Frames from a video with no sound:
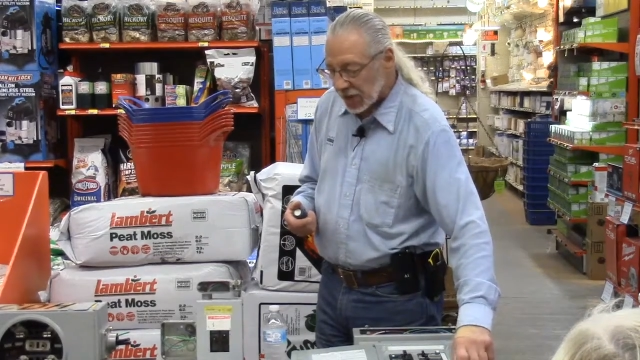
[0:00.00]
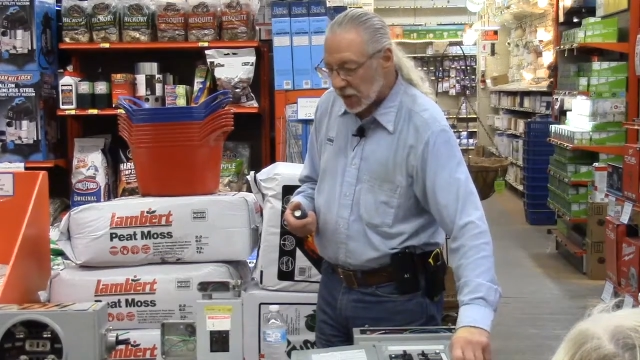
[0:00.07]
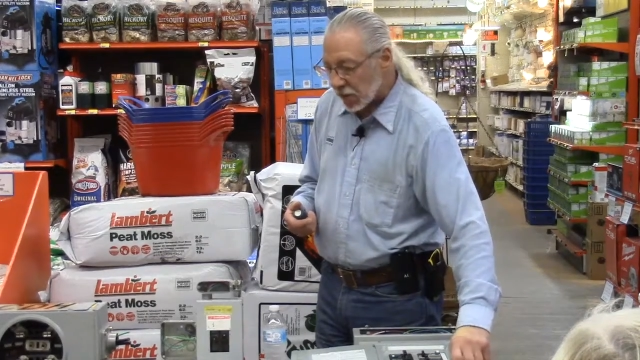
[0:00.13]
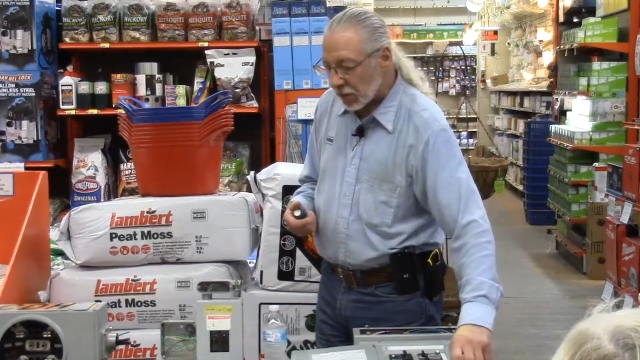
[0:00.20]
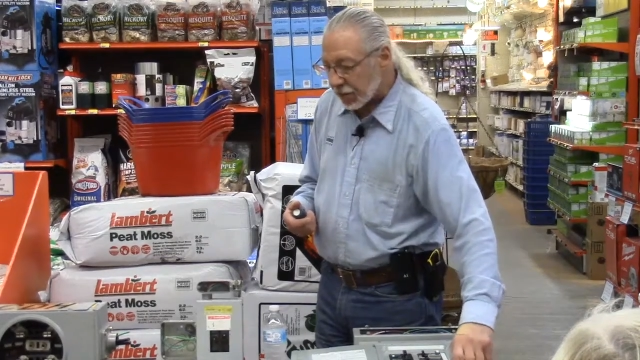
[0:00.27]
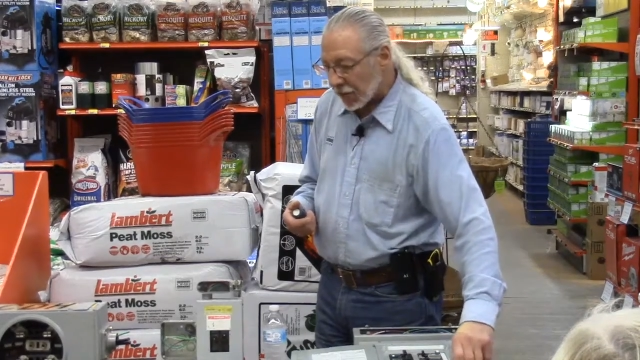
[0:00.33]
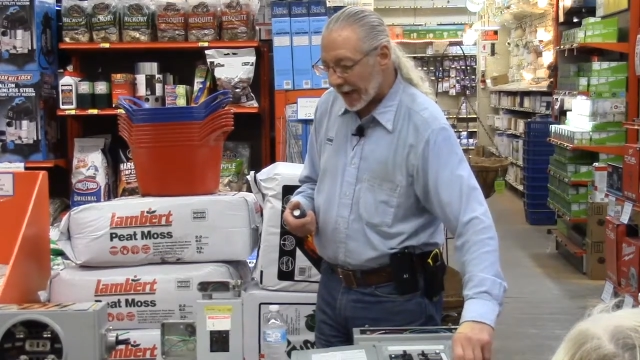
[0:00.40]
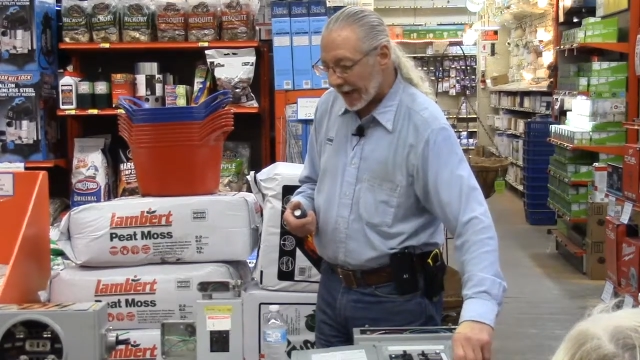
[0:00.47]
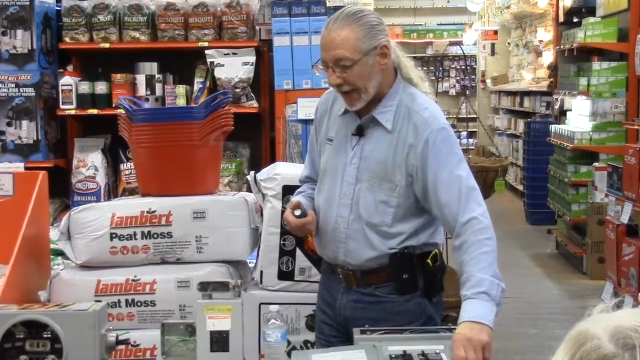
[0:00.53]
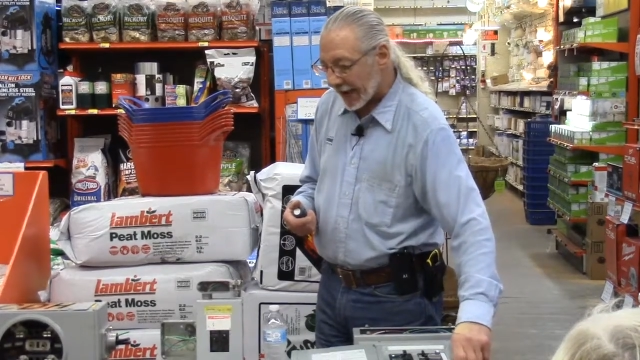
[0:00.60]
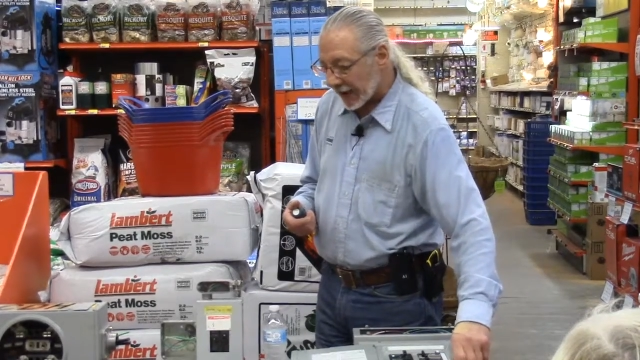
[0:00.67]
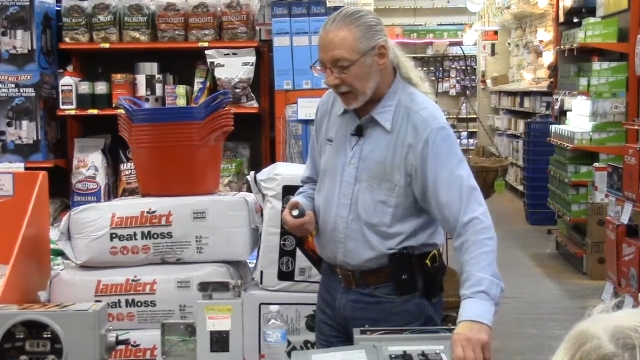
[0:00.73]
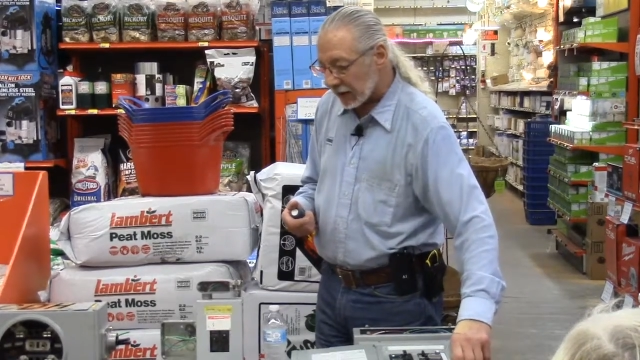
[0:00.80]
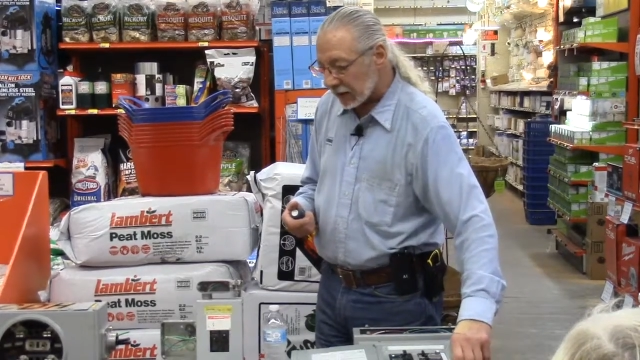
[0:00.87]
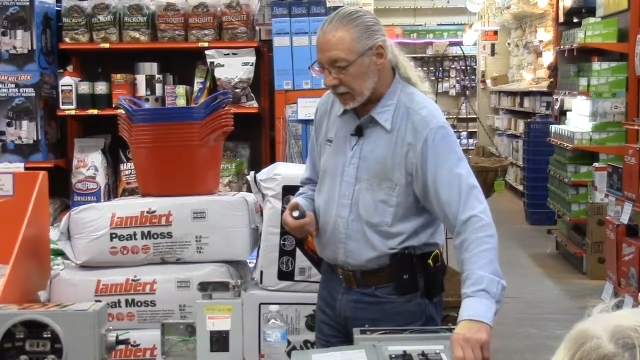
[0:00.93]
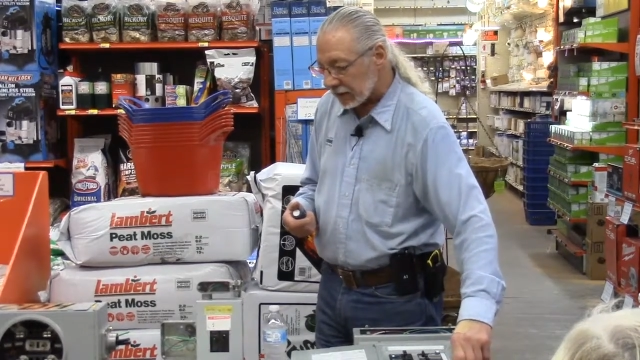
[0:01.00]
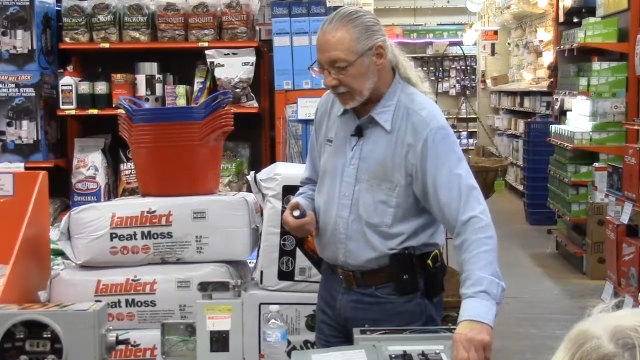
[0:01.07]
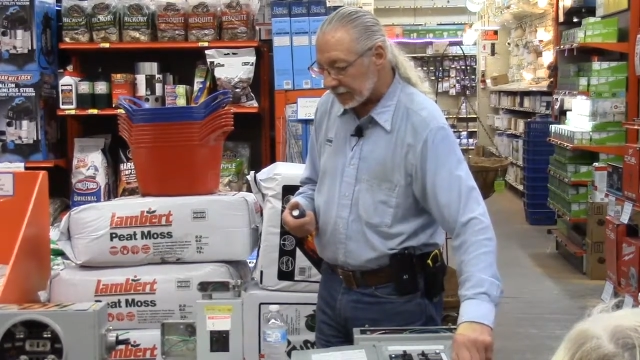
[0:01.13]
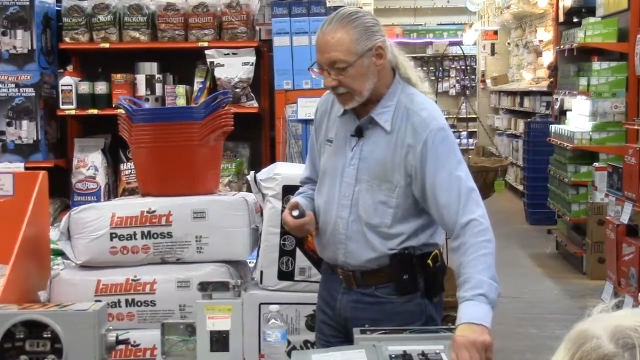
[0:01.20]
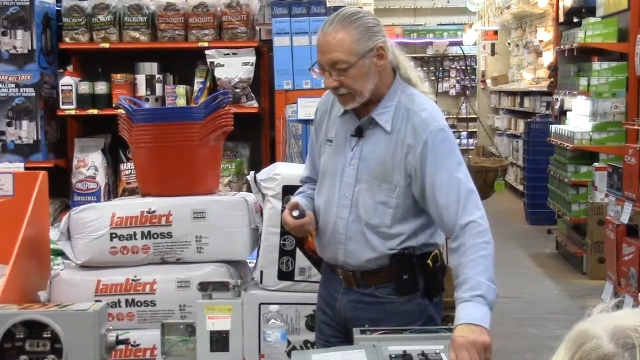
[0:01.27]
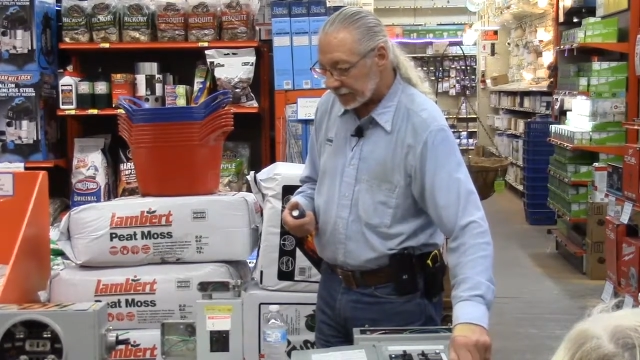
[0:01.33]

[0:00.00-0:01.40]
new panel